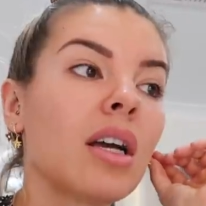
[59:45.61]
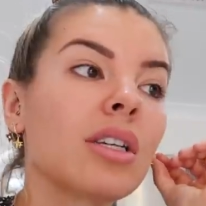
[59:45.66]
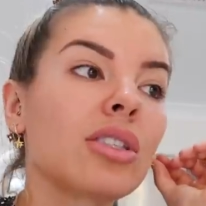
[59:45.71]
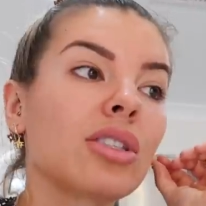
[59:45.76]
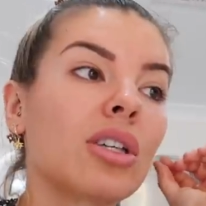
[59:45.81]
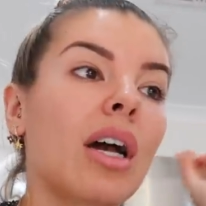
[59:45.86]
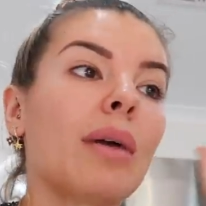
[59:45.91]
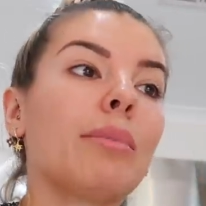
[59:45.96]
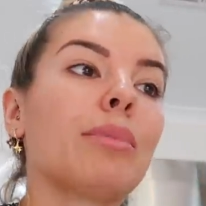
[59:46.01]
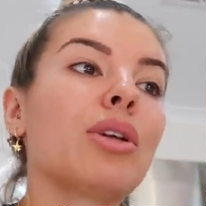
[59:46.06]

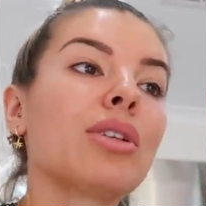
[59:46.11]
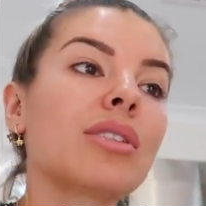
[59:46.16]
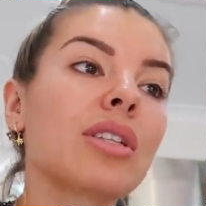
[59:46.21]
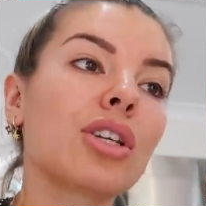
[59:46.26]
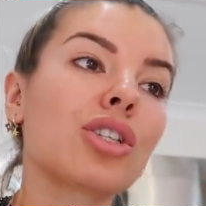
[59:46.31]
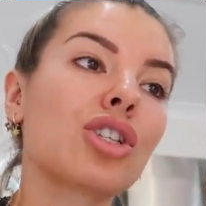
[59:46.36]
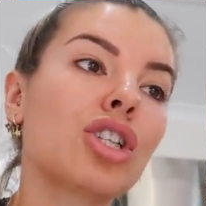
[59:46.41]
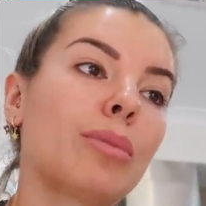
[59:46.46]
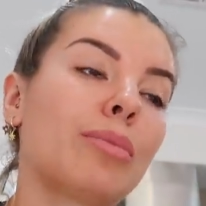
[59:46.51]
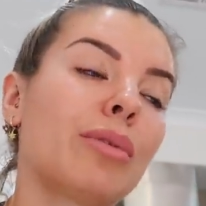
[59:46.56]
So I'm
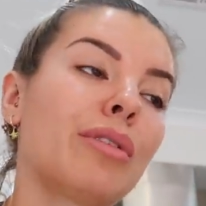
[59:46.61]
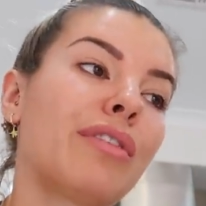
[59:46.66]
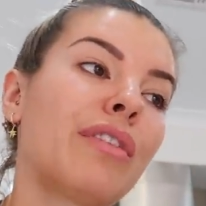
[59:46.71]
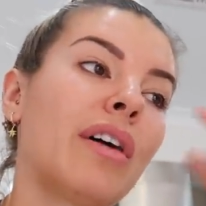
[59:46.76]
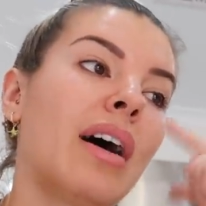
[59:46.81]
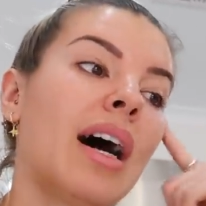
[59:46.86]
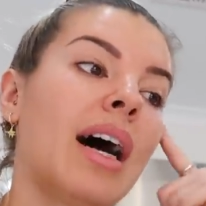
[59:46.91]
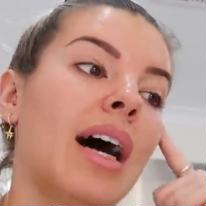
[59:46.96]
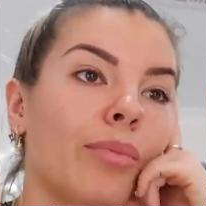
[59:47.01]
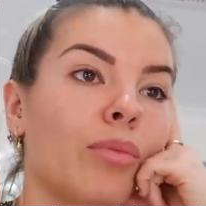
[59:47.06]
using
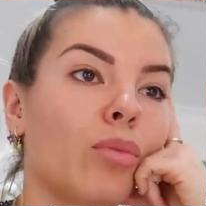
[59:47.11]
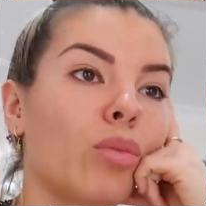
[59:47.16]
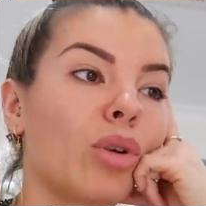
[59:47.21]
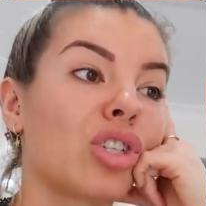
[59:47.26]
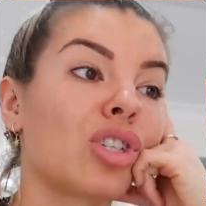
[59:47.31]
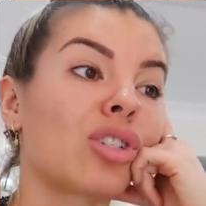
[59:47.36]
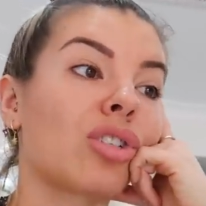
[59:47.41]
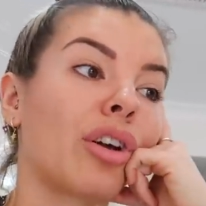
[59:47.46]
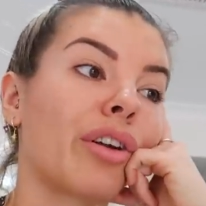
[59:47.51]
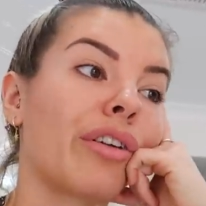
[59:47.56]
Shopify,
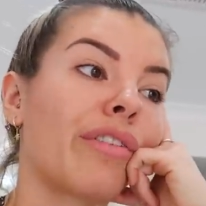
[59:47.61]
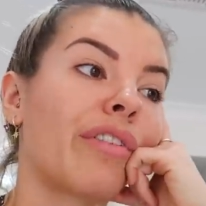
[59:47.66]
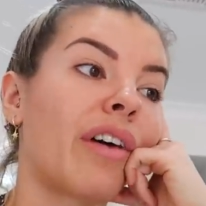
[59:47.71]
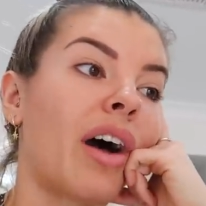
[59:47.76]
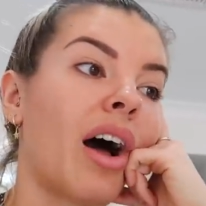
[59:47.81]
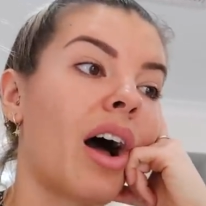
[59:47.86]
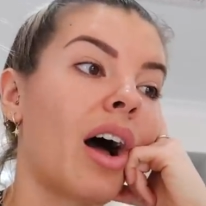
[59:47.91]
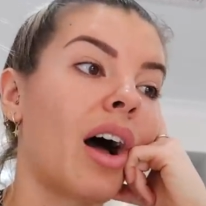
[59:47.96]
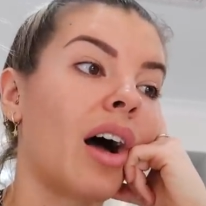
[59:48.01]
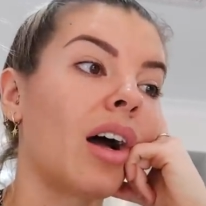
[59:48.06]
which so
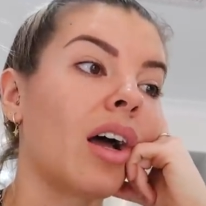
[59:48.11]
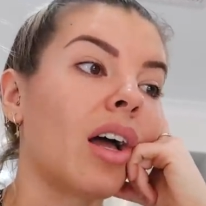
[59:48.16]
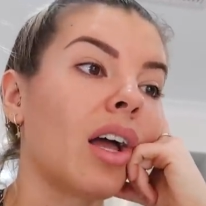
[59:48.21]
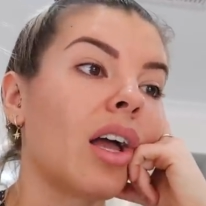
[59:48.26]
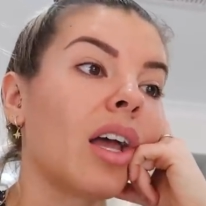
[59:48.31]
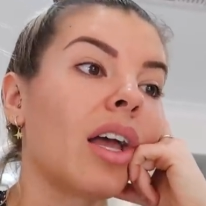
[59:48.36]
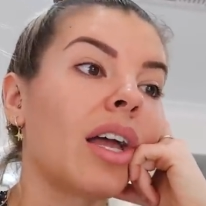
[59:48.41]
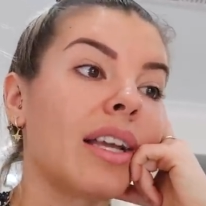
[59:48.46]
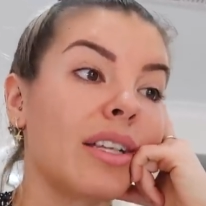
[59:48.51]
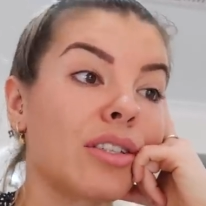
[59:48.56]
far
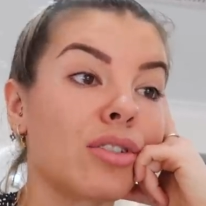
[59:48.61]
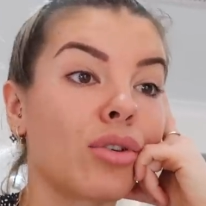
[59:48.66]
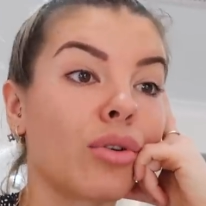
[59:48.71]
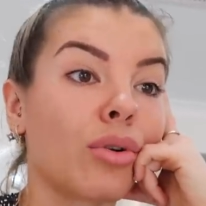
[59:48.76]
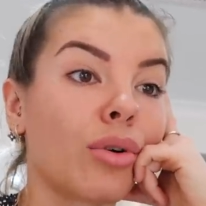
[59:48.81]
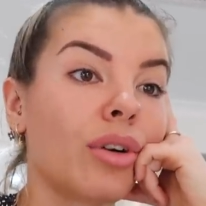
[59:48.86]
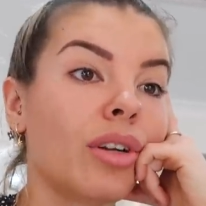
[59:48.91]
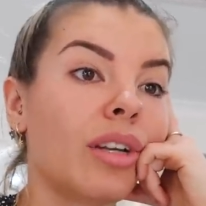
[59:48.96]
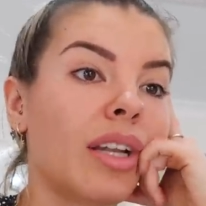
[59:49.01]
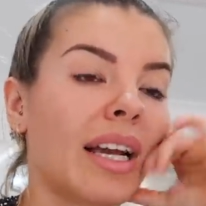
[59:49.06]
is good.